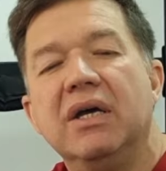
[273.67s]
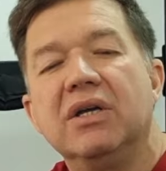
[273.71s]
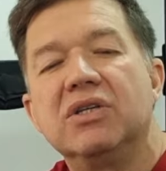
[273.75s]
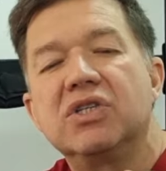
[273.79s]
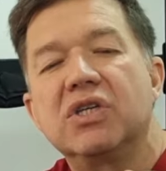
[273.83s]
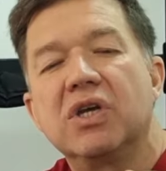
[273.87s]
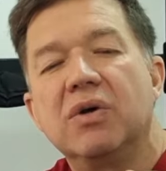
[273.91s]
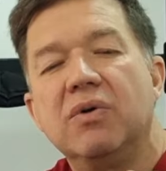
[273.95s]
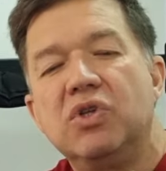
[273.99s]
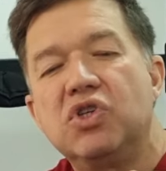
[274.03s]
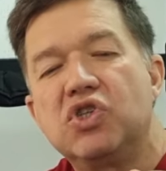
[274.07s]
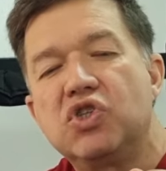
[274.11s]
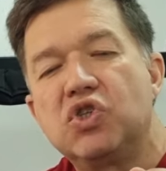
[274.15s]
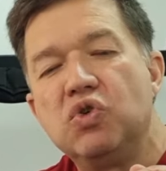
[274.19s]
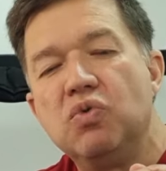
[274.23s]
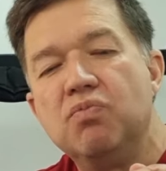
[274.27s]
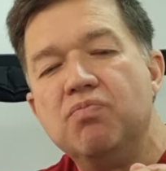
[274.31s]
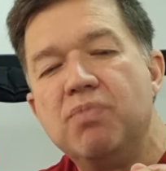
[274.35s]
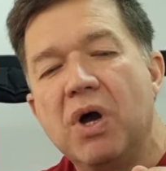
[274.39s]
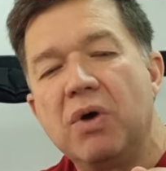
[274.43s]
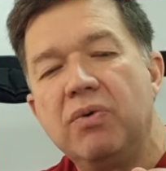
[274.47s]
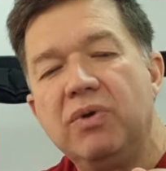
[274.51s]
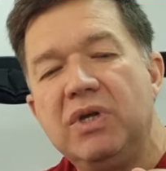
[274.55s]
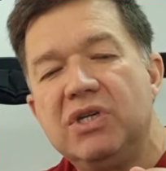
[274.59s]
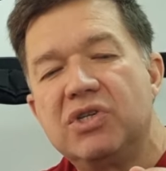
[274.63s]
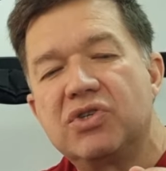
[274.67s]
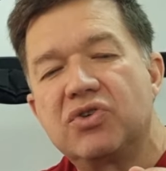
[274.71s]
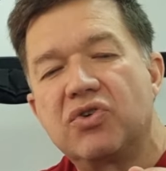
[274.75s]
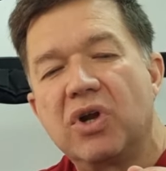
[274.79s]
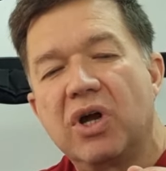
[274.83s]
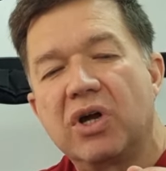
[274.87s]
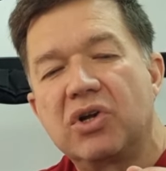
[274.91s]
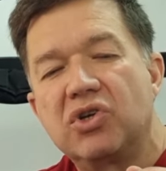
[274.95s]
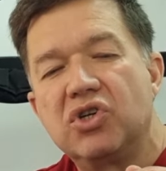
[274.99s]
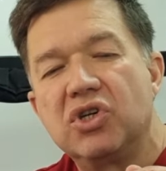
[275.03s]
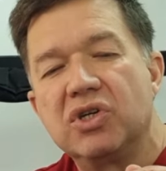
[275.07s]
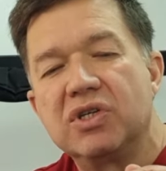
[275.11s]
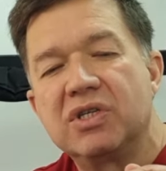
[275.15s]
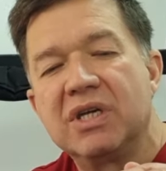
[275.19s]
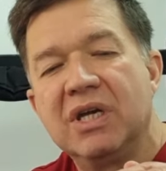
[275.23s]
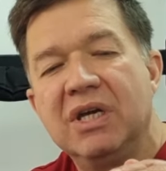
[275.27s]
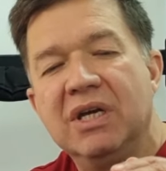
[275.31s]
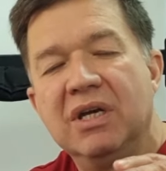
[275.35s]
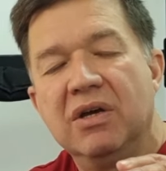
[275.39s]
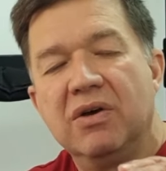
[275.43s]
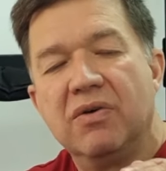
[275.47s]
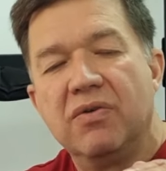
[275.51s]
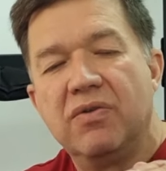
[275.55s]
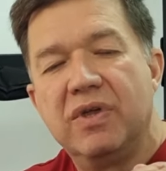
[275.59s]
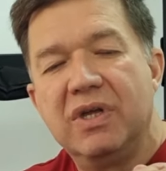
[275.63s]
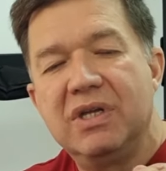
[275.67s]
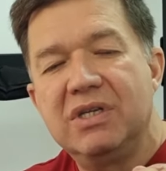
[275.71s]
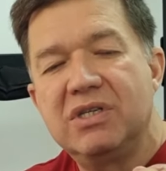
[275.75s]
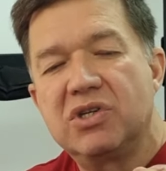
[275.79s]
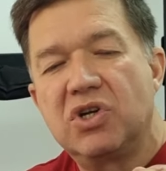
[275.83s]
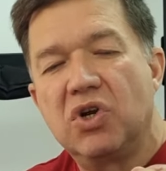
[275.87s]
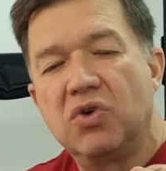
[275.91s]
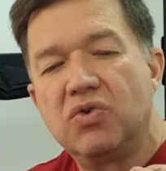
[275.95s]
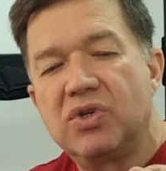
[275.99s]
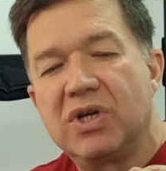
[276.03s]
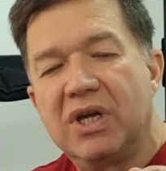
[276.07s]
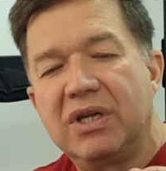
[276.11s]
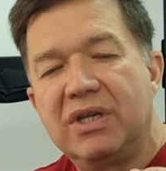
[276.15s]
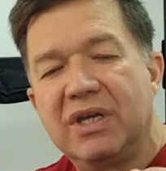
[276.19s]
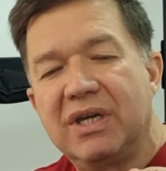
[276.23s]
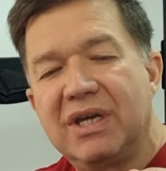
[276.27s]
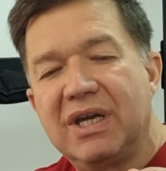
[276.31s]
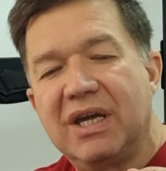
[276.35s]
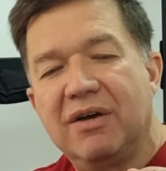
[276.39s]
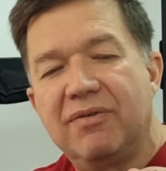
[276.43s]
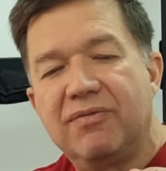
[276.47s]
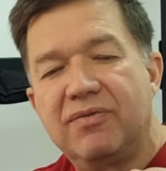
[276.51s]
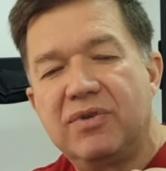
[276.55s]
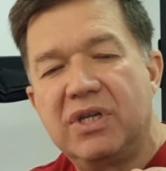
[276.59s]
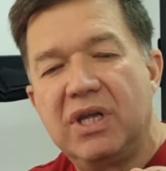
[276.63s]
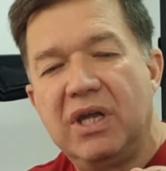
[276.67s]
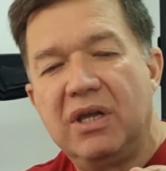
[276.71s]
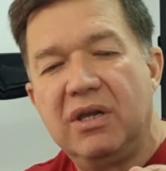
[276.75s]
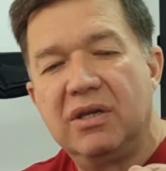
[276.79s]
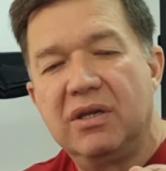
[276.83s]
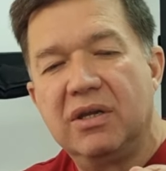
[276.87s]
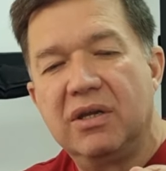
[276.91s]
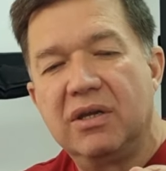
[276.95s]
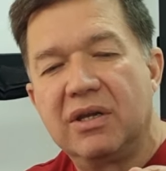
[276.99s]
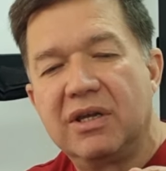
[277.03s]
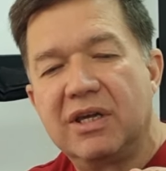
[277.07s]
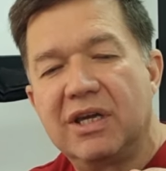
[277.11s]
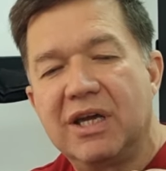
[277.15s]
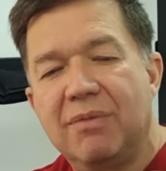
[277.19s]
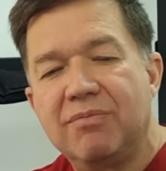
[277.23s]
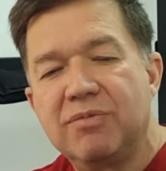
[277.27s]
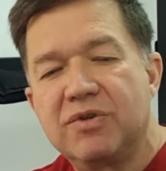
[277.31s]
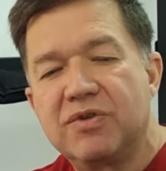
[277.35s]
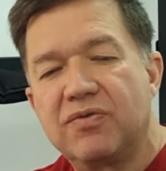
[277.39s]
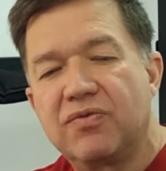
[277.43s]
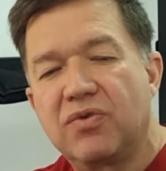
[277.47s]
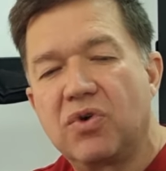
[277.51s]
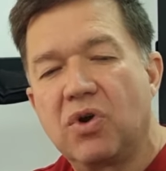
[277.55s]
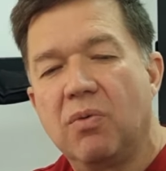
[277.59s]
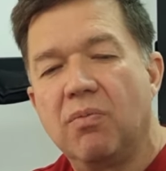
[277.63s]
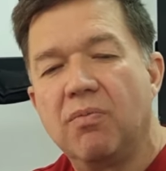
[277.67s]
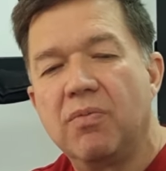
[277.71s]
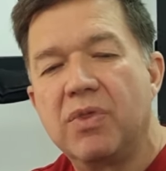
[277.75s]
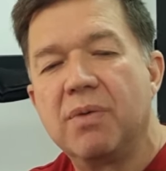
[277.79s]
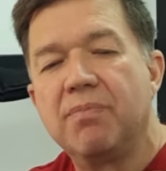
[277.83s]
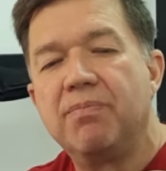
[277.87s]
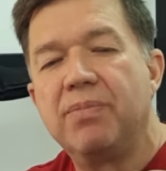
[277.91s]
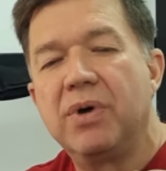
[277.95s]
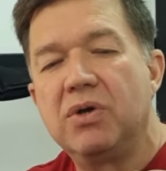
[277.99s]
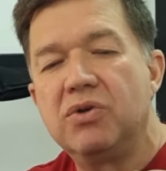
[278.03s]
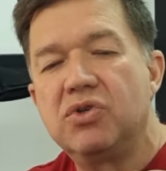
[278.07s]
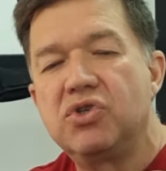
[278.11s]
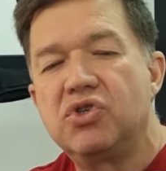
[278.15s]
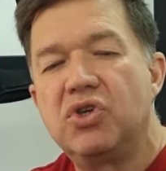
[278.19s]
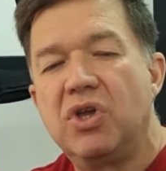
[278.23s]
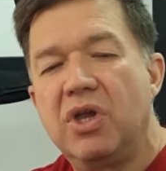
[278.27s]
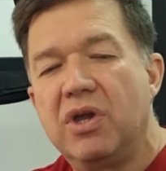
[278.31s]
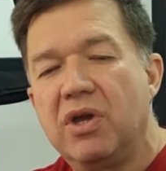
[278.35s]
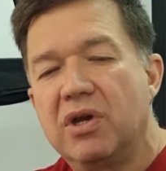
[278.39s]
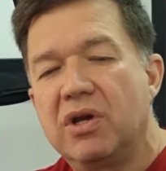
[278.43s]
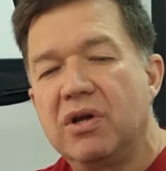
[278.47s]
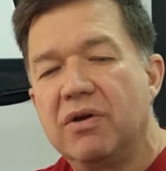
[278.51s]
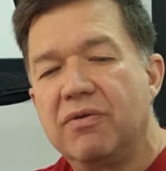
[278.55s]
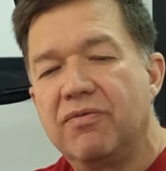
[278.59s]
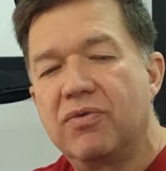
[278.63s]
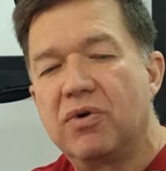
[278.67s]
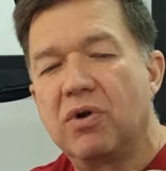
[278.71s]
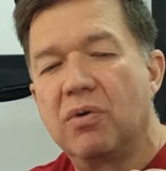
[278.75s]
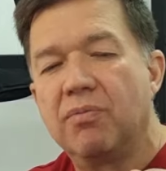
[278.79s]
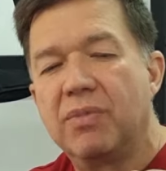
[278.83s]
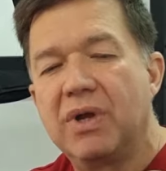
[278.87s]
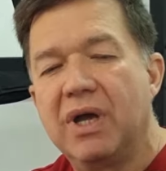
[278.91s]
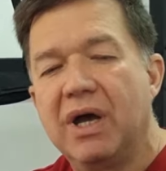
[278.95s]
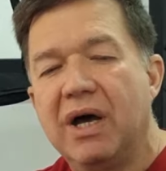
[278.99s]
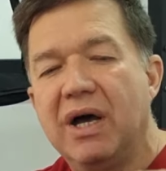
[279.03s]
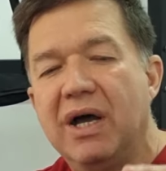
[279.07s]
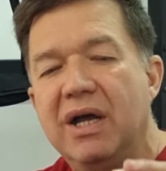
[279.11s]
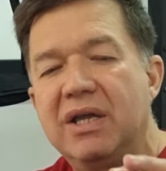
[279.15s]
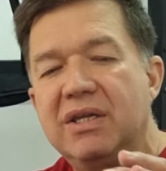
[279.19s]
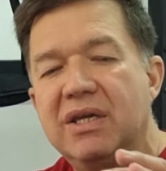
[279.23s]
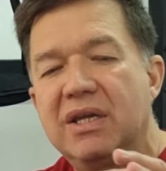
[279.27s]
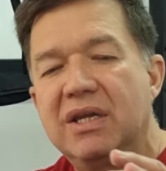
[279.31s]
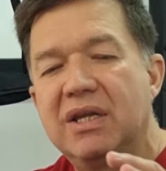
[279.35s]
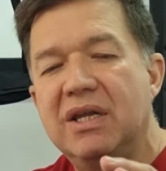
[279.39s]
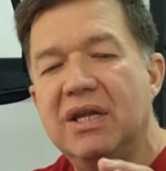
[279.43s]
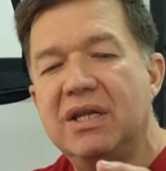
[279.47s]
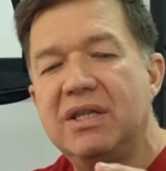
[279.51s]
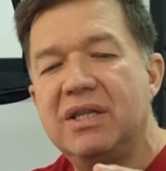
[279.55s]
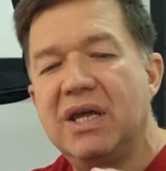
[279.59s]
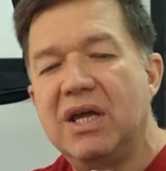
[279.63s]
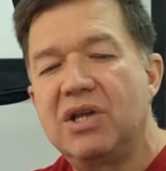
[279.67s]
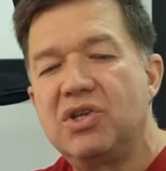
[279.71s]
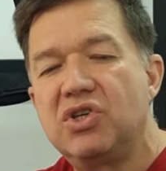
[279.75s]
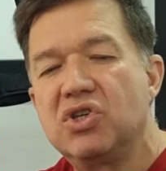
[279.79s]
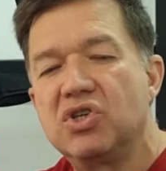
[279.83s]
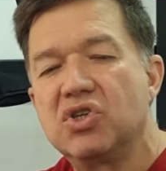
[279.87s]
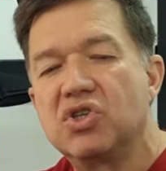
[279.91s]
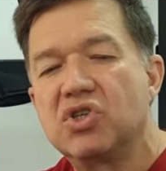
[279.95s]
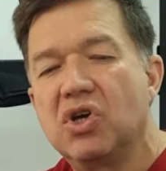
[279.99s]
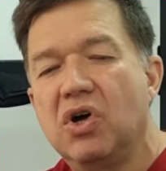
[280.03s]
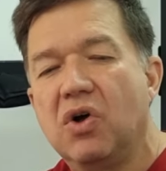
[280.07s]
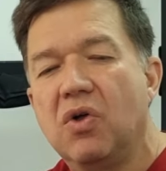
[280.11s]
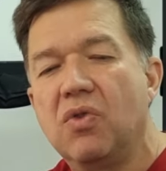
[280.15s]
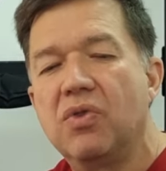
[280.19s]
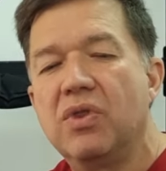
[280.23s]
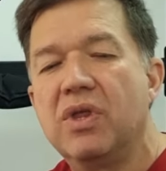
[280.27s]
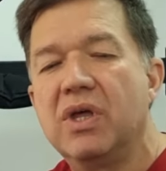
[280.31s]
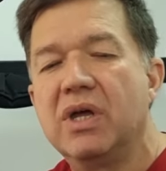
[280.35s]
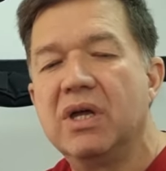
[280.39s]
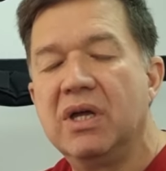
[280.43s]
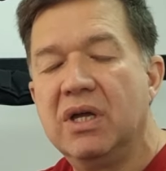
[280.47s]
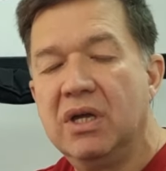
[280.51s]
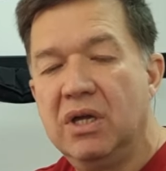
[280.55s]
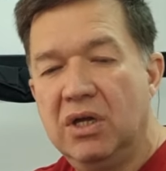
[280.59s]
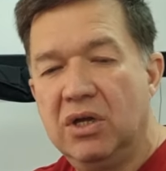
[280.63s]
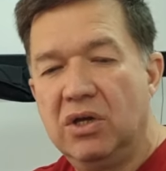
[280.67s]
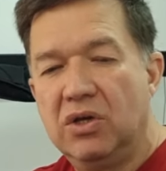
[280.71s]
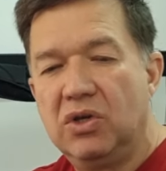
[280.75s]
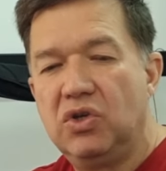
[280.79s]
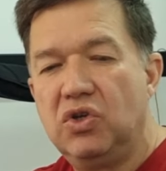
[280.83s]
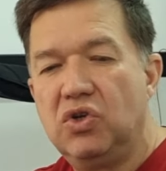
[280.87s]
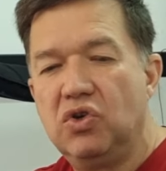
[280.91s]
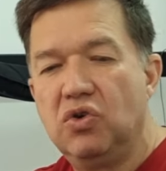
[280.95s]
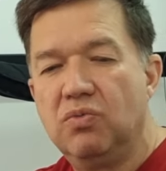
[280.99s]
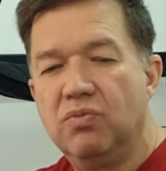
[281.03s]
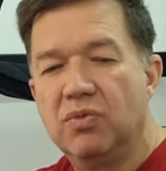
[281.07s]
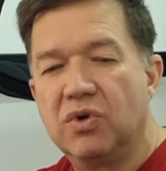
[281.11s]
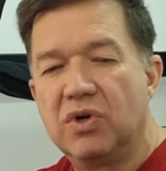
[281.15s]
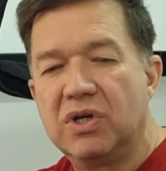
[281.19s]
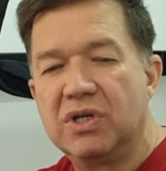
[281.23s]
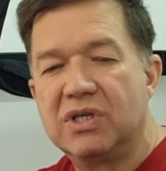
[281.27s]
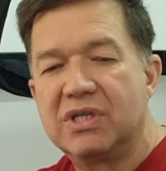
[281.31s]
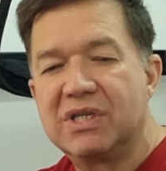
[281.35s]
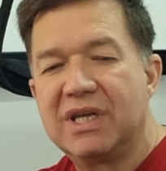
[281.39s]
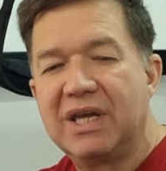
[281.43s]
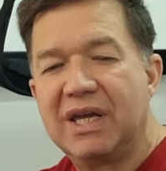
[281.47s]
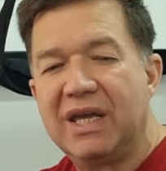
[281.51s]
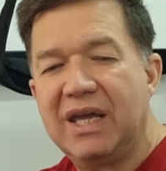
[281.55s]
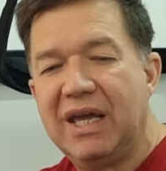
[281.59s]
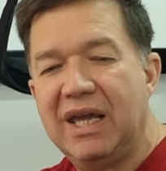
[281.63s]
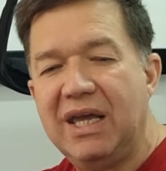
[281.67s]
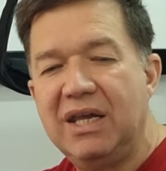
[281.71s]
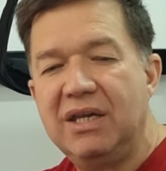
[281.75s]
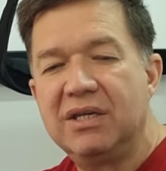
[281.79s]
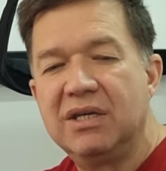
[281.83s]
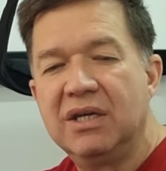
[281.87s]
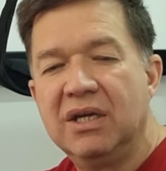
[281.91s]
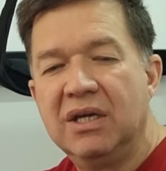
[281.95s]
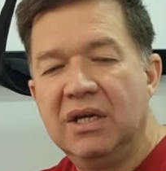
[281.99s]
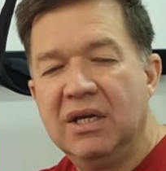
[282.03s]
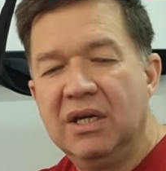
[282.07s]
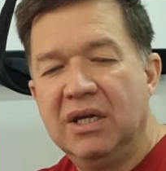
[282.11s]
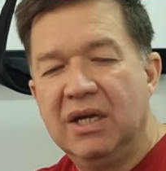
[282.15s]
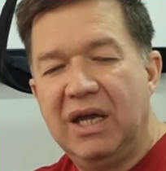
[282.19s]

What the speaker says: So it's two bony structures. This rotator cuff tendon comes from the posterior, from behind, and it attaches on the humerus head.